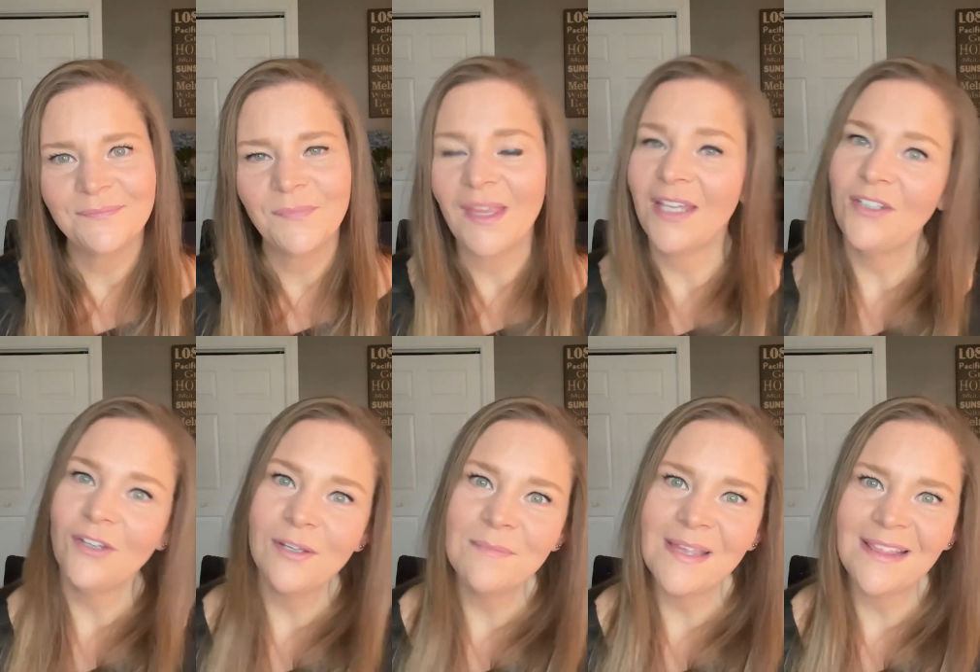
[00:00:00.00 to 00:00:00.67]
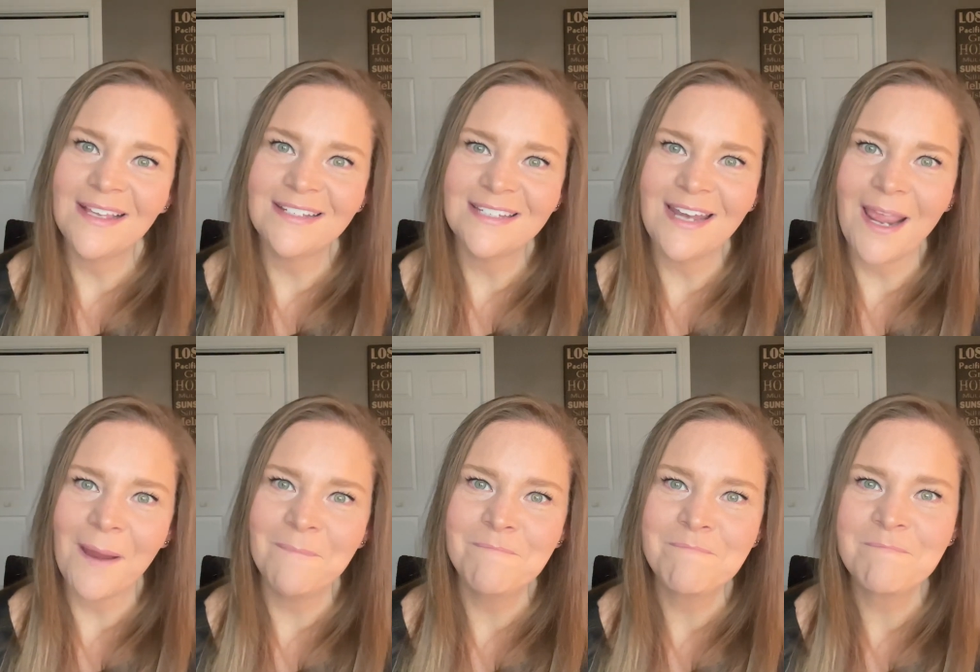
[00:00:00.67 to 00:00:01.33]
And you can make that
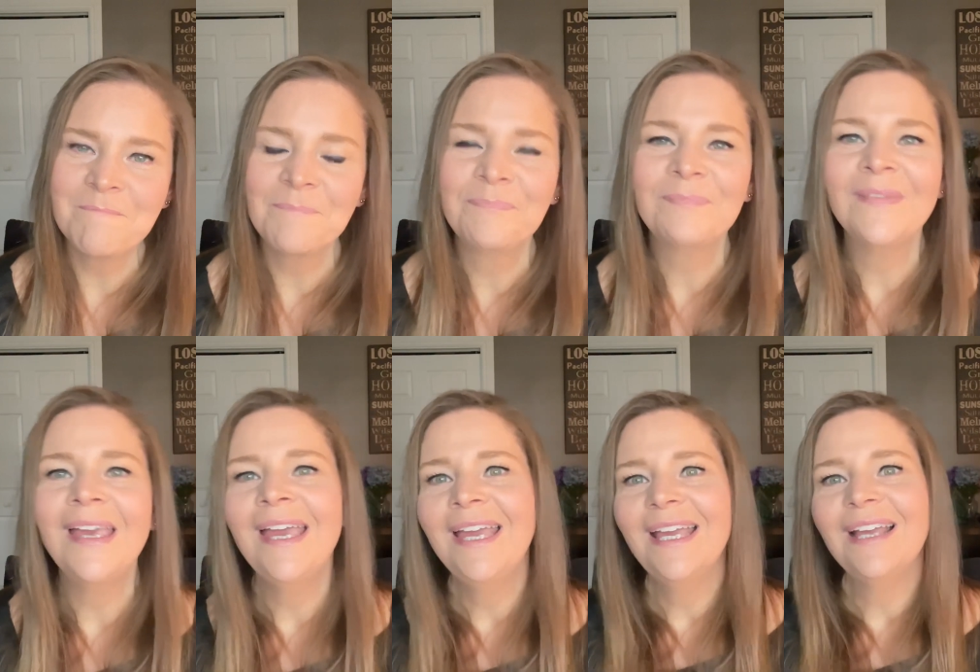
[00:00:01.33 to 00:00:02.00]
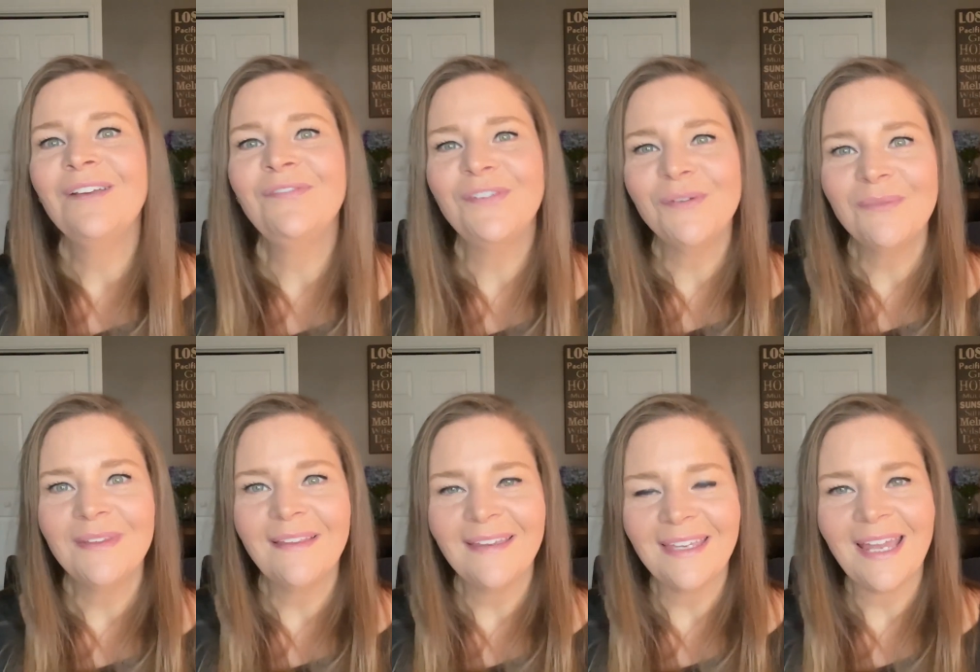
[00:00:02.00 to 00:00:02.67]
today. If you would
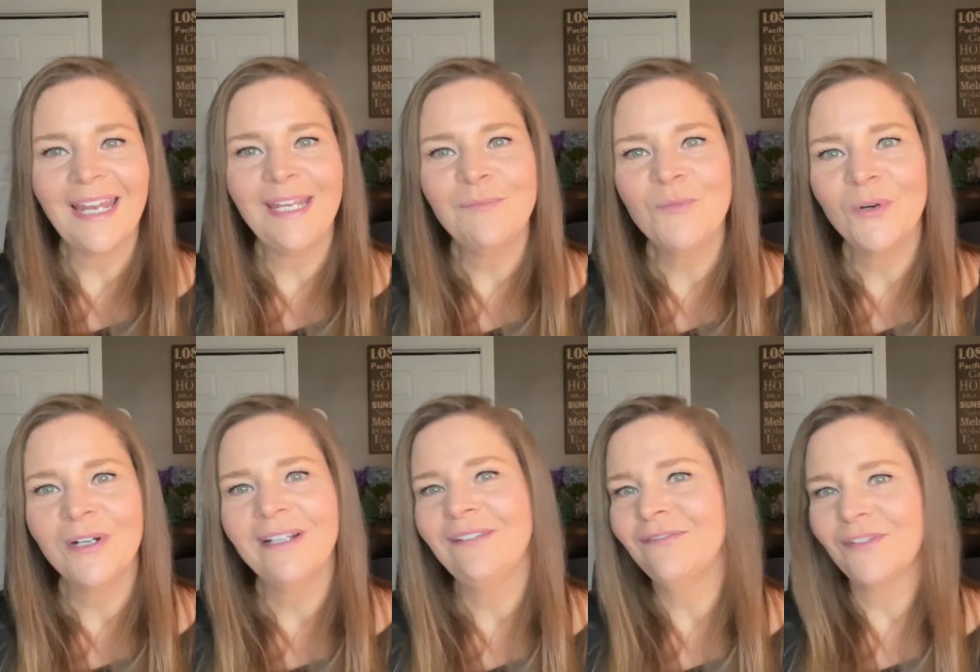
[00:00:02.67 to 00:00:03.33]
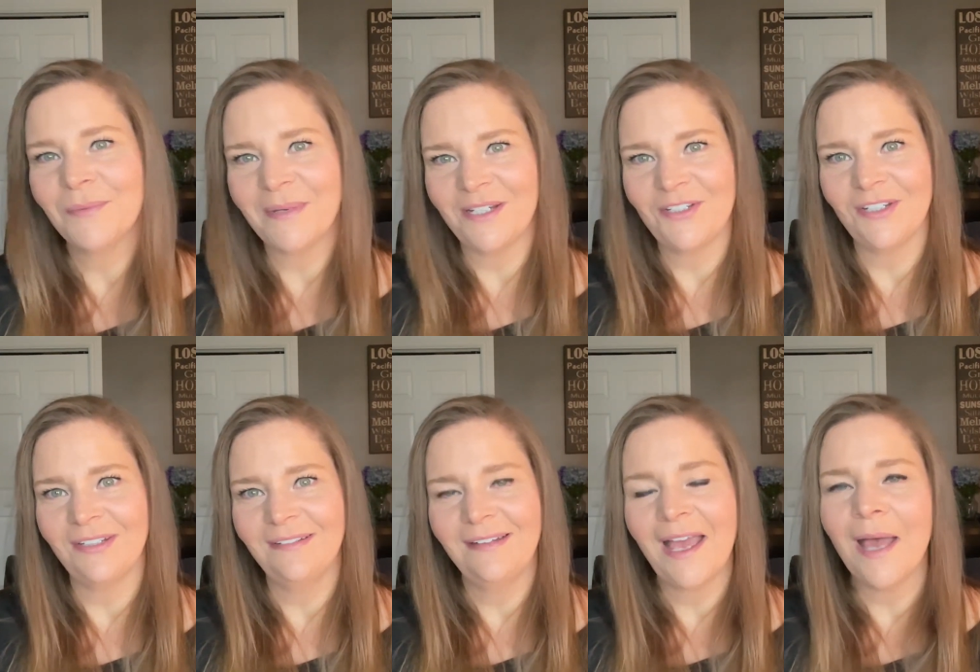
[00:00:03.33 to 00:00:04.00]
like any more
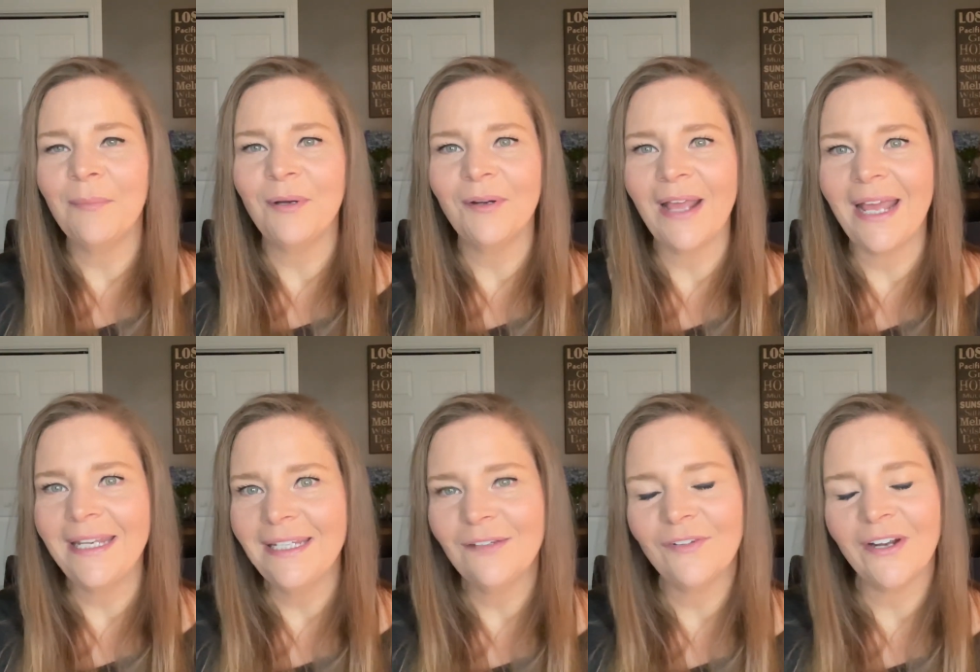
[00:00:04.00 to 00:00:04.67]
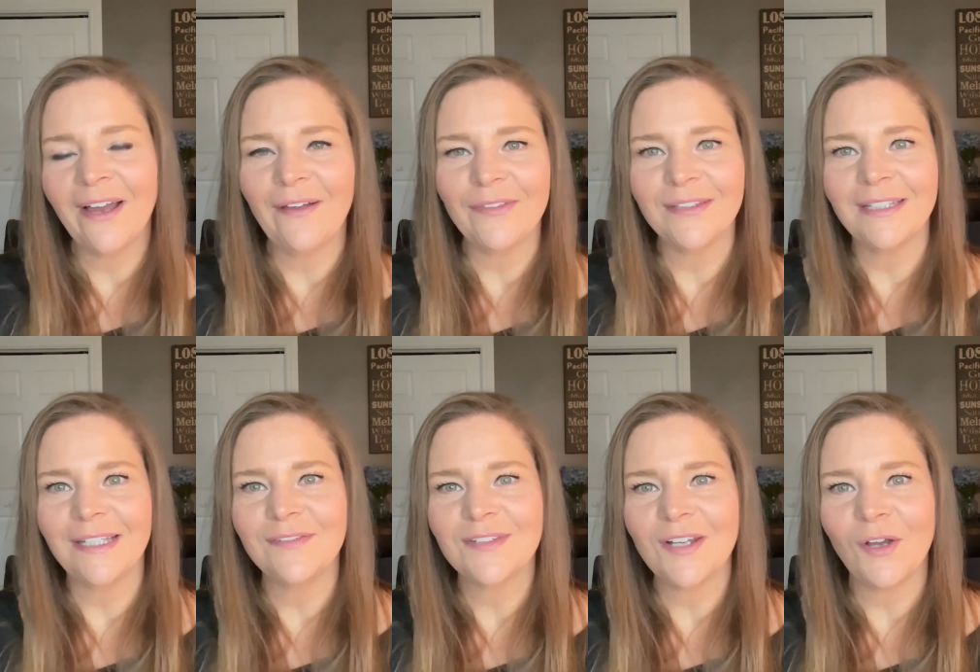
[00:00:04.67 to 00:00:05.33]
information about any of our health and
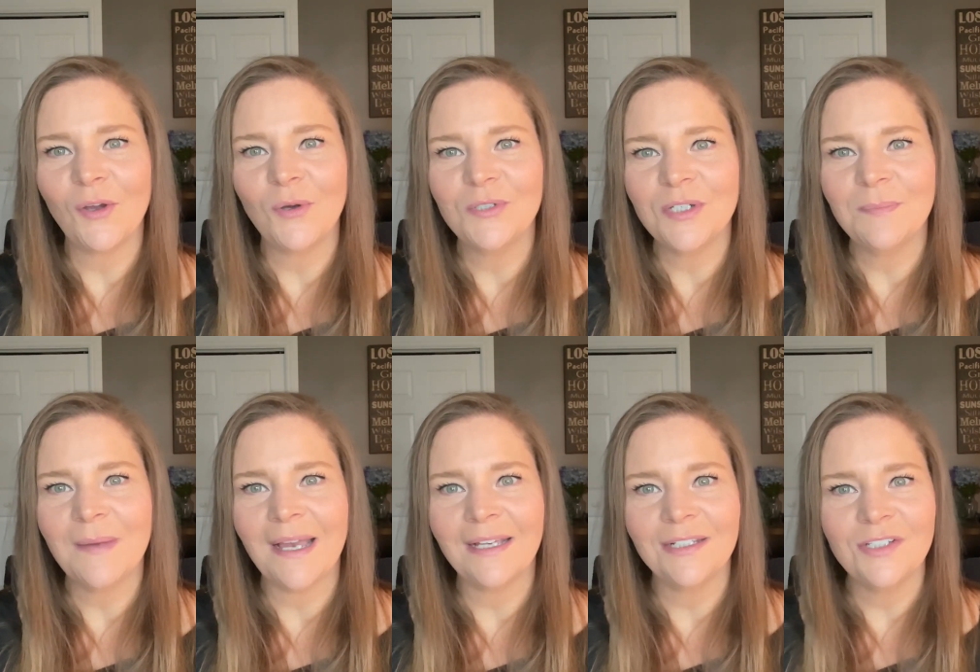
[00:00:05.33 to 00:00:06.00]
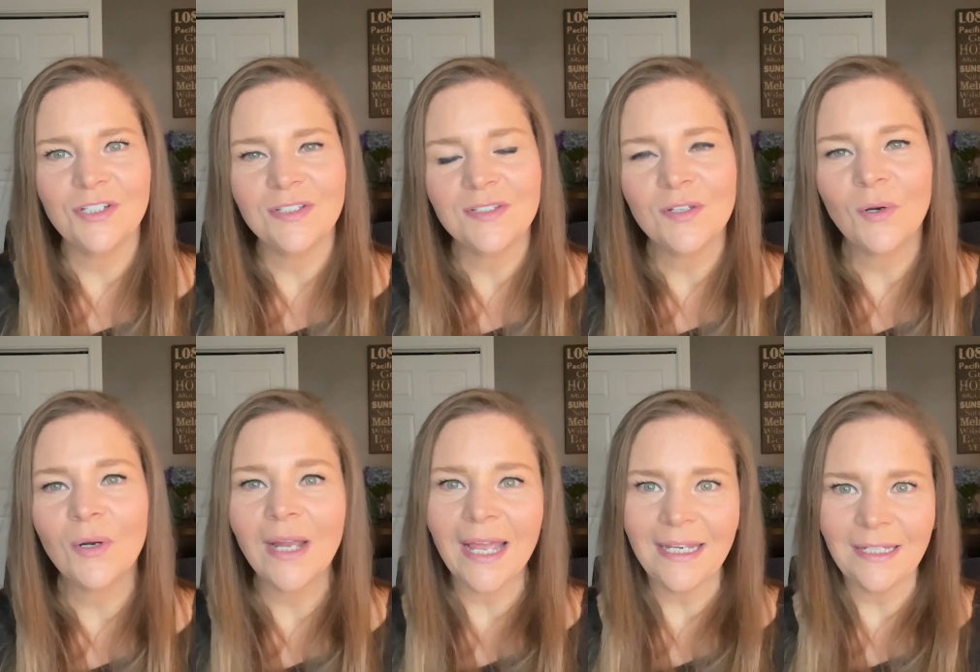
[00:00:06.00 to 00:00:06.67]
lifestyle coaching packages
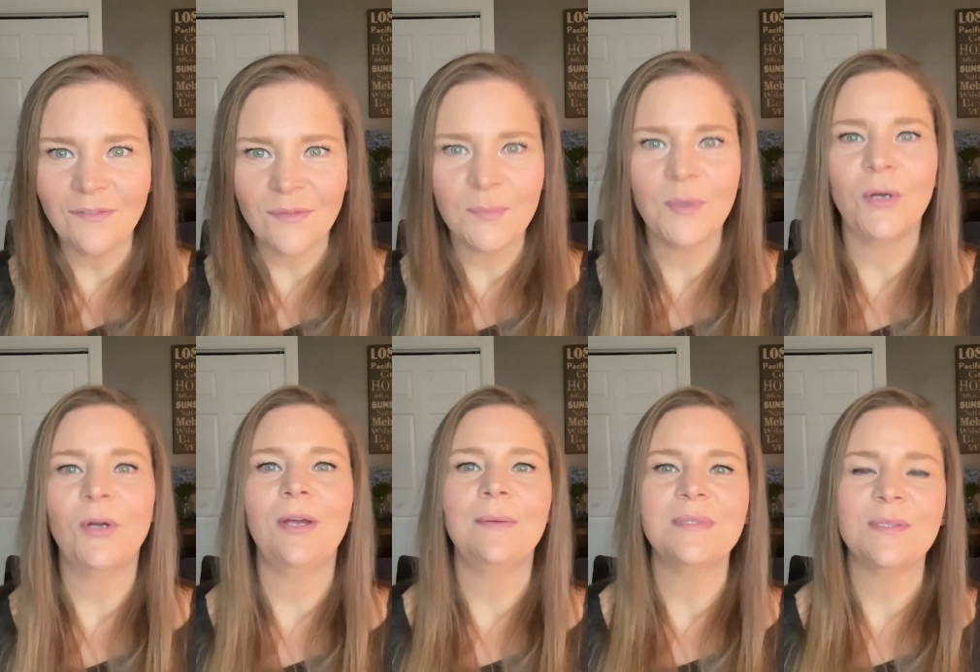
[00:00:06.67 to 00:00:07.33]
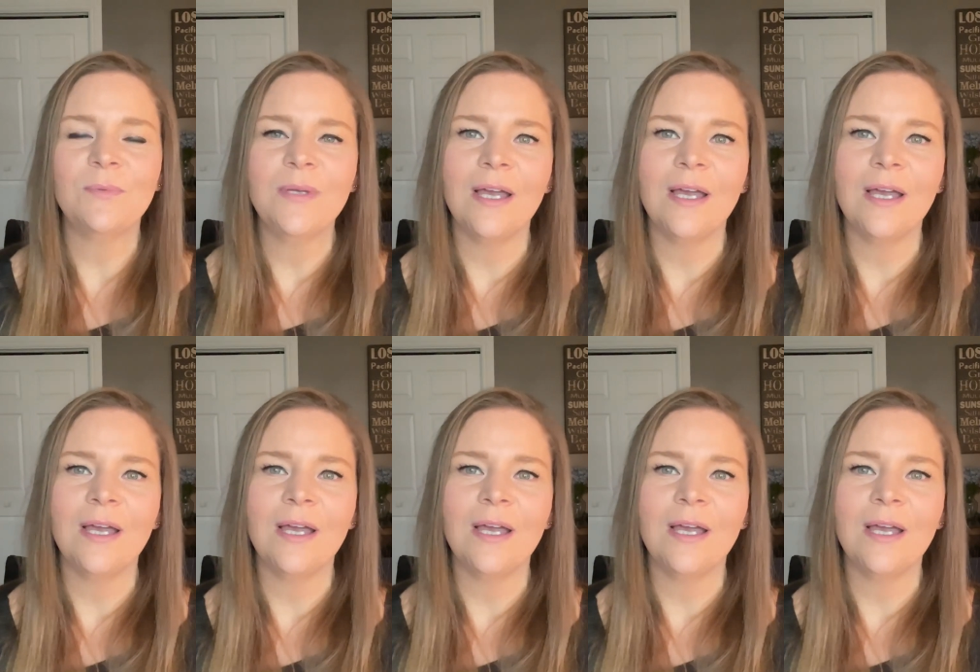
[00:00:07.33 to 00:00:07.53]
or any of the programs that we